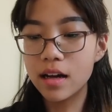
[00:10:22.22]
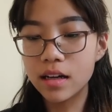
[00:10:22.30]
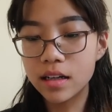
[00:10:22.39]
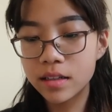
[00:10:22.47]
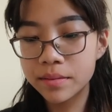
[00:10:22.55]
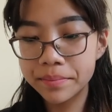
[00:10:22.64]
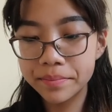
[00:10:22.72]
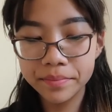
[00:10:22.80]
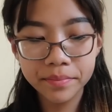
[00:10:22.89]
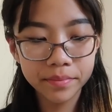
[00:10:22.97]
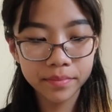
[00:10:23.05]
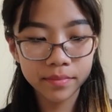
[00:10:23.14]

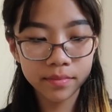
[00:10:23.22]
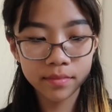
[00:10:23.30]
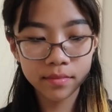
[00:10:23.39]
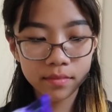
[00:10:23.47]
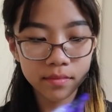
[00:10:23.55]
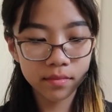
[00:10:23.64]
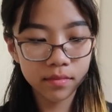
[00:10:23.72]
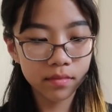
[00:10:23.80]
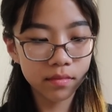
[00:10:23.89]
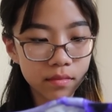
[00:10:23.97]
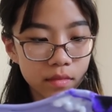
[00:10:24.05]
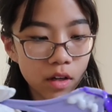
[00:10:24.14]
Um
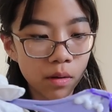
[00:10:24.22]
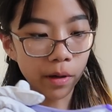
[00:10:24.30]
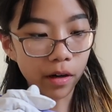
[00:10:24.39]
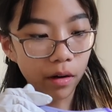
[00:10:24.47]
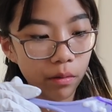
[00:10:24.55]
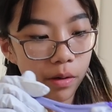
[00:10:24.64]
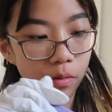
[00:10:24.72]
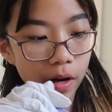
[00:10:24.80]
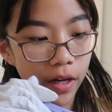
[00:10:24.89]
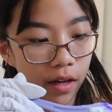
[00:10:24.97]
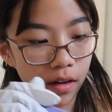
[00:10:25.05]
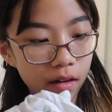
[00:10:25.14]
oh my god, we
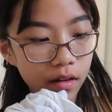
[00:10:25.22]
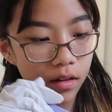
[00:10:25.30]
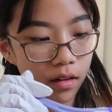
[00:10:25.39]
went in.